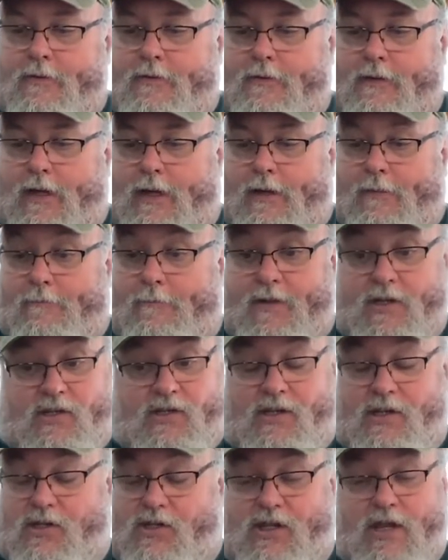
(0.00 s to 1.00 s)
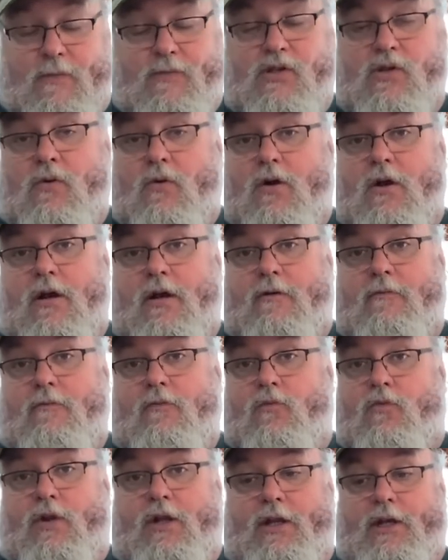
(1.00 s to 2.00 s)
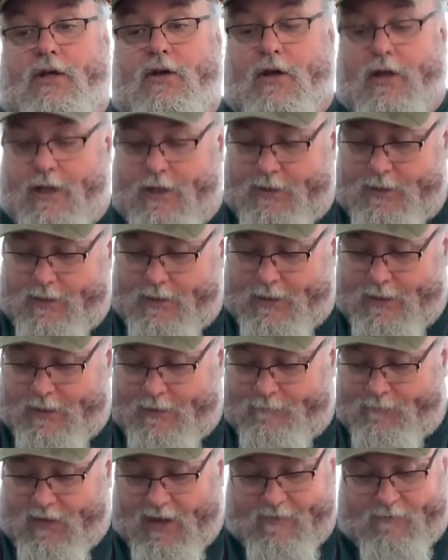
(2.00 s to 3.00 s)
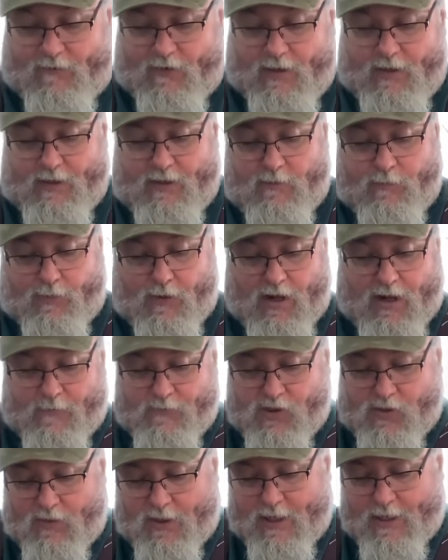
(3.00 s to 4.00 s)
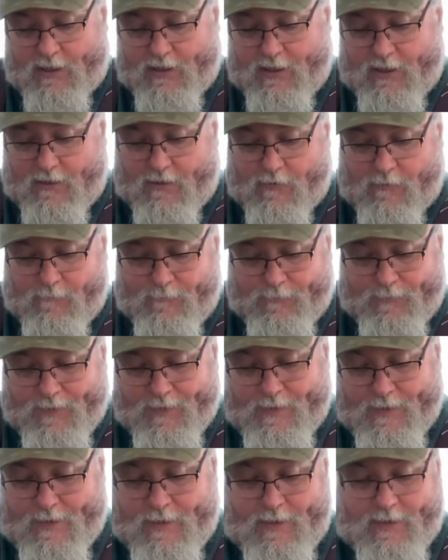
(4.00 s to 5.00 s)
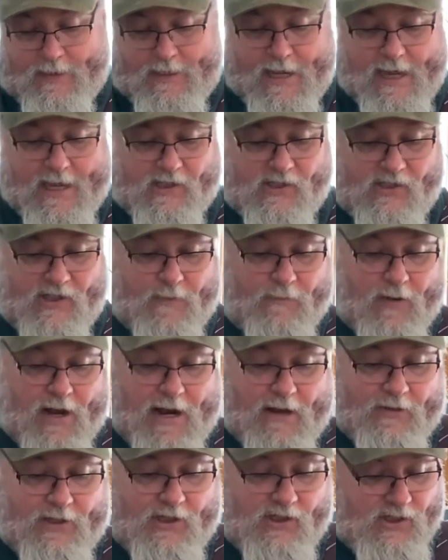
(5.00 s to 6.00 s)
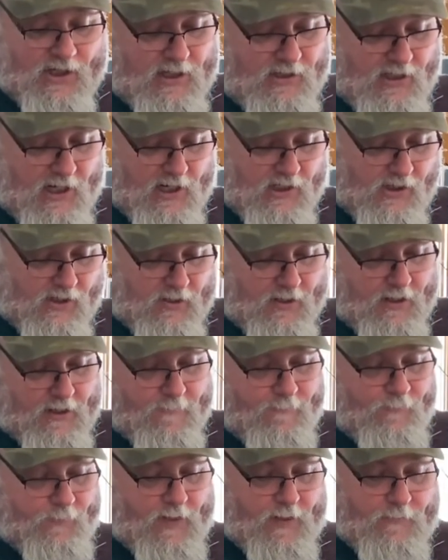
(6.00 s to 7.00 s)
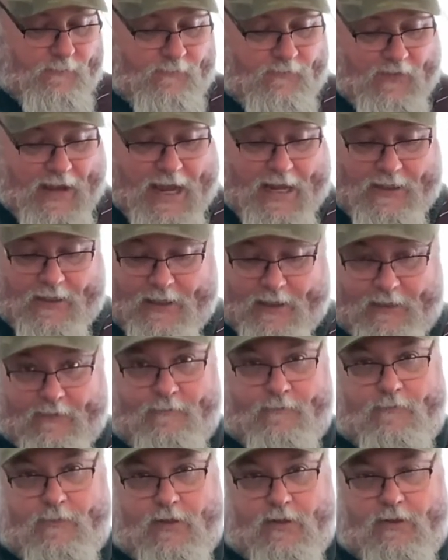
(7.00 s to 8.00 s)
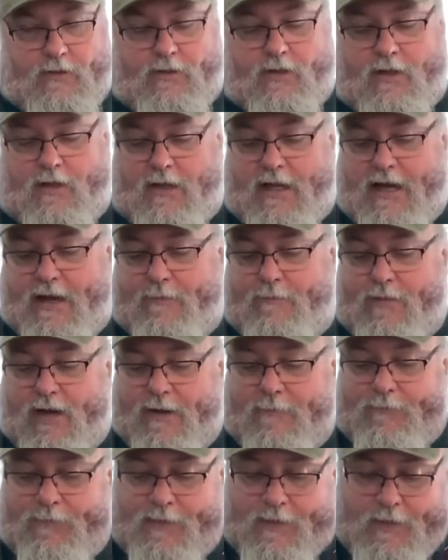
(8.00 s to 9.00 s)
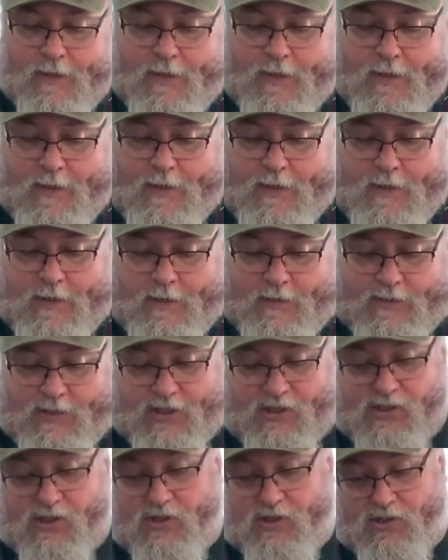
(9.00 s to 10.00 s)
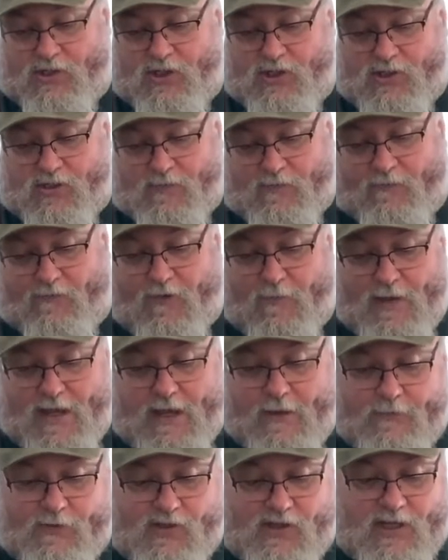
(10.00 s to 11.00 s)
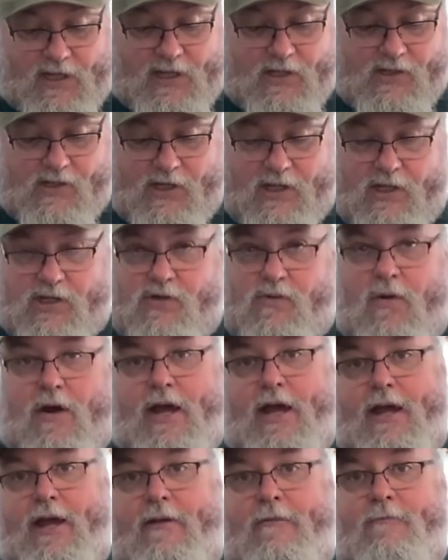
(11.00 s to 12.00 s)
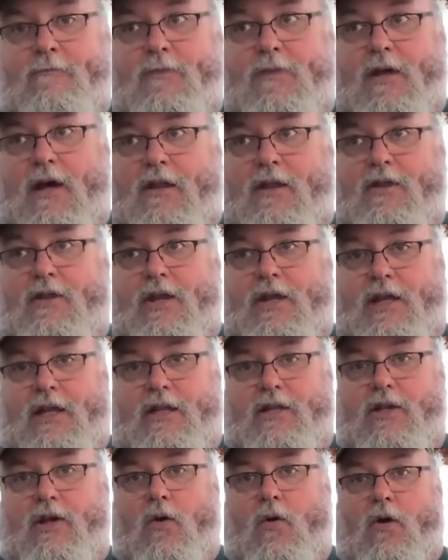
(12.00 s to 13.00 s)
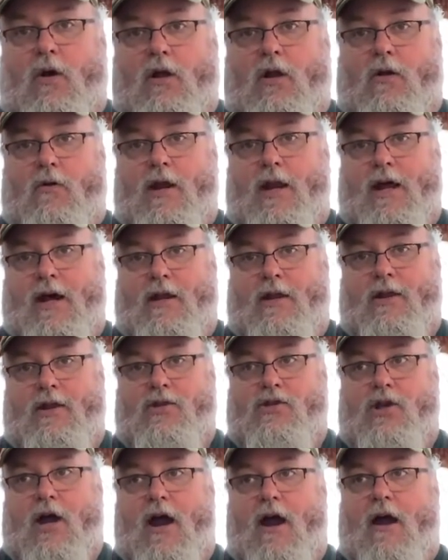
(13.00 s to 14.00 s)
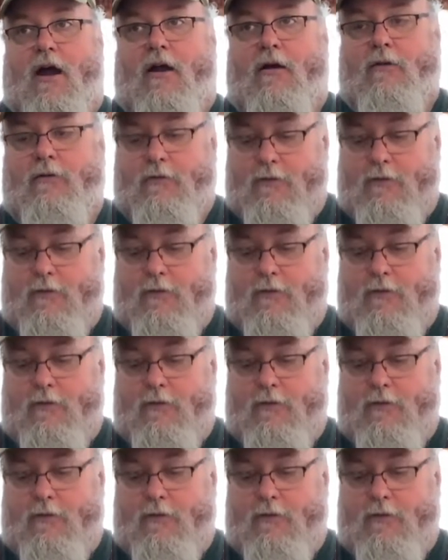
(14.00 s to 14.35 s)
uh, it, seems to work really good. I have very little problems with it. You know, yes, they're brownies. They taste good and fattening, you know, and all that. But this is just, for me, it was the easiest way, other than eating the oil right out of the jar,